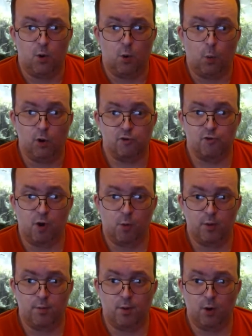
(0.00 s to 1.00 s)
"What's wrong
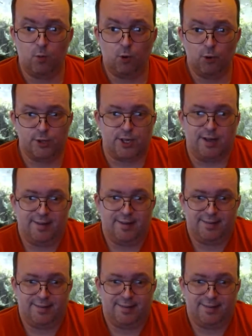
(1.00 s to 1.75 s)
with my water?"